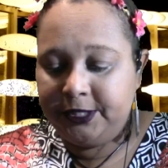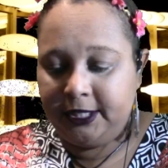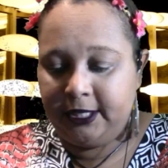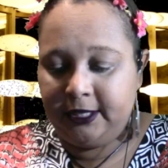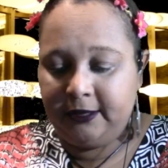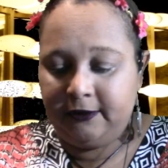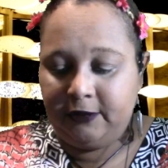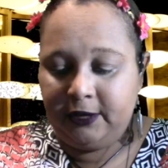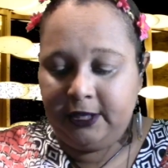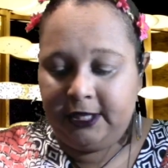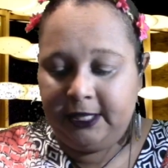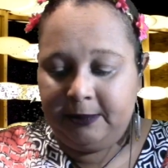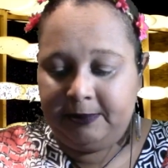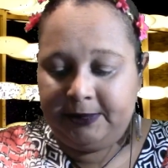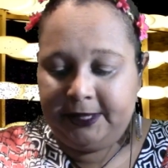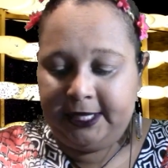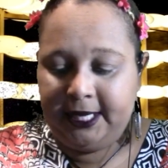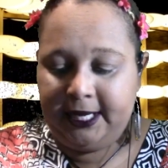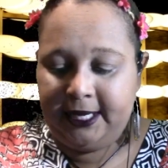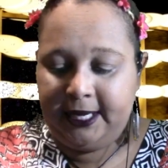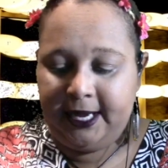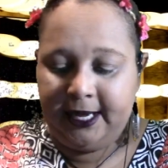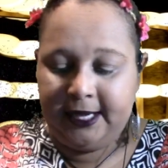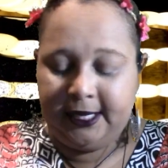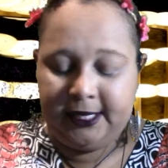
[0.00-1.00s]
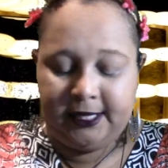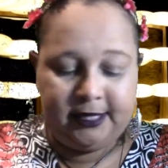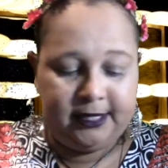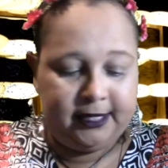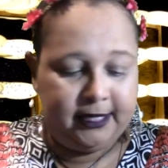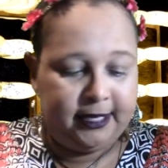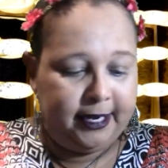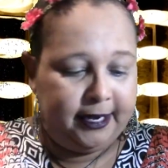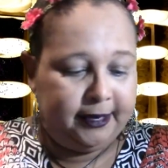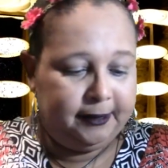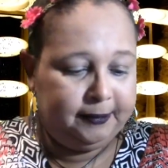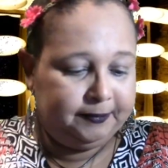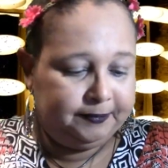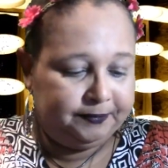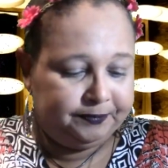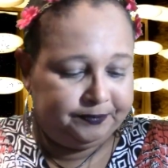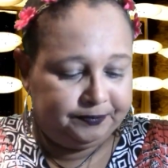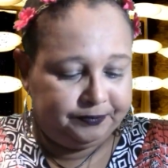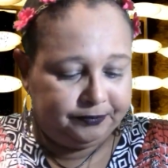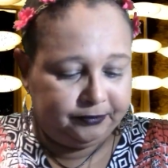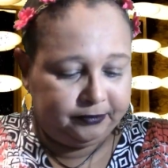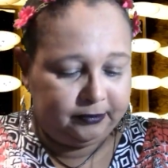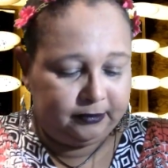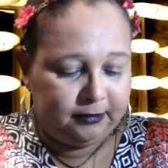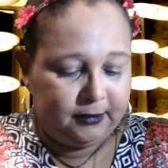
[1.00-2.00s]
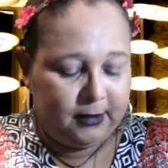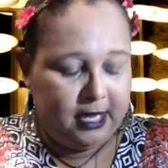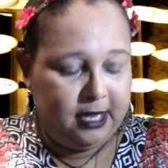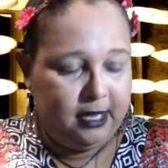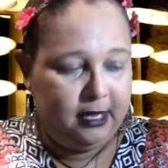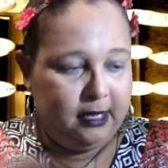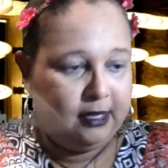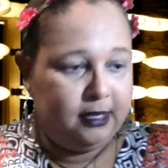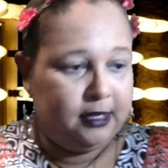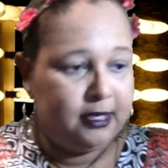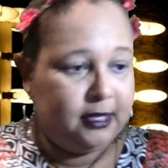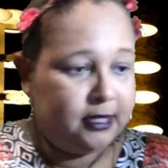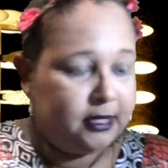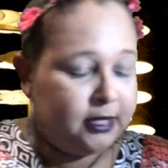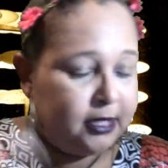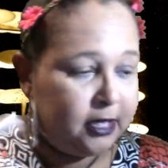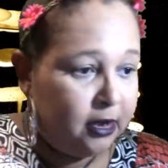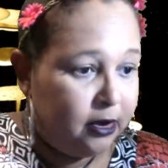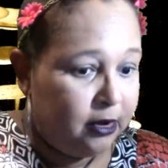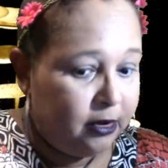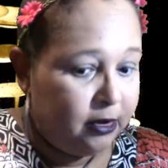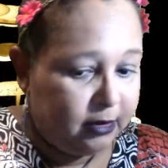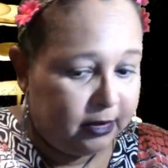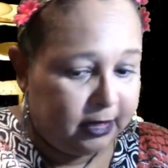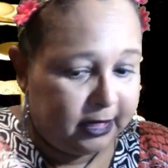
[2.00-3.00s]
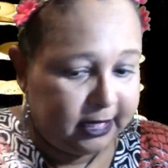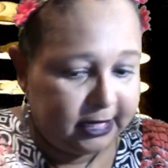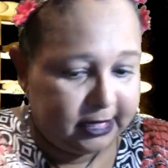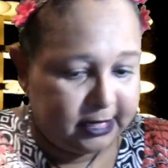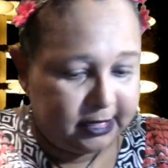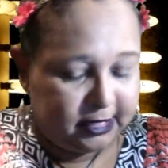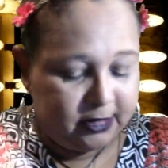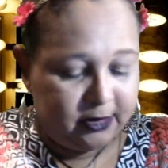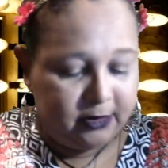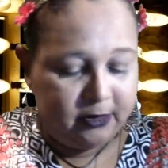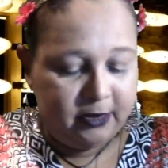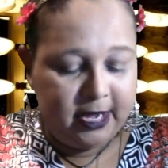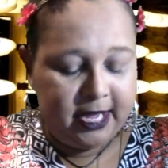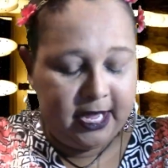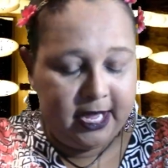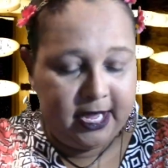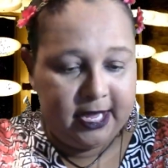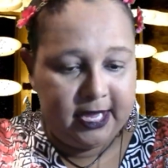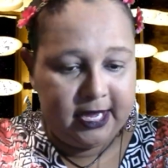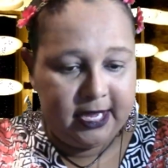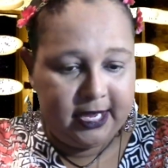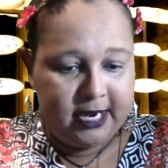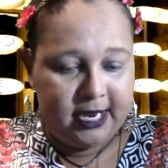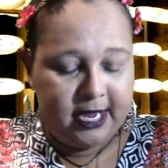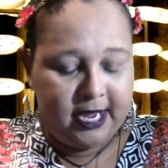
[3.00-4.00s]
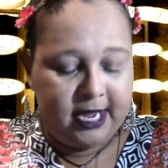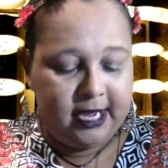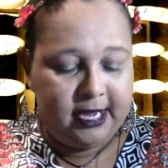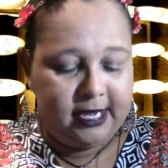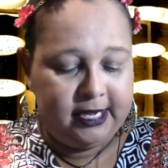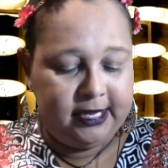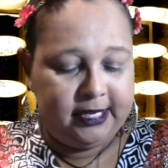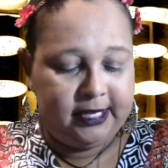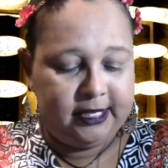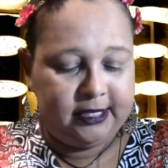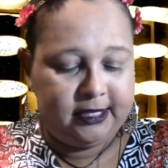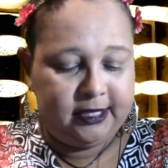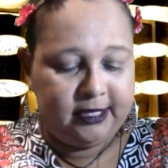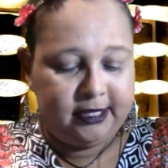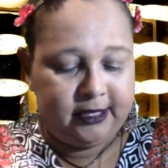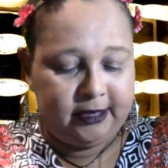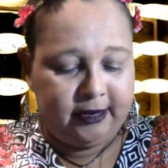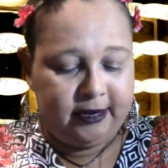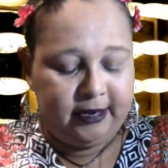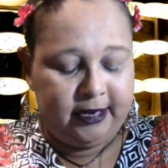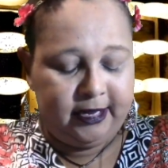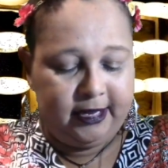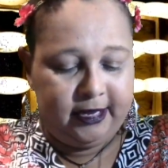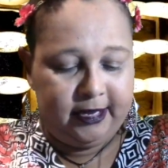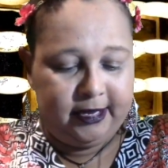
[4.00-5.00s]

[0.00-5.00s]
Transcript: for lips and eyes today. So let's go ahead and get started.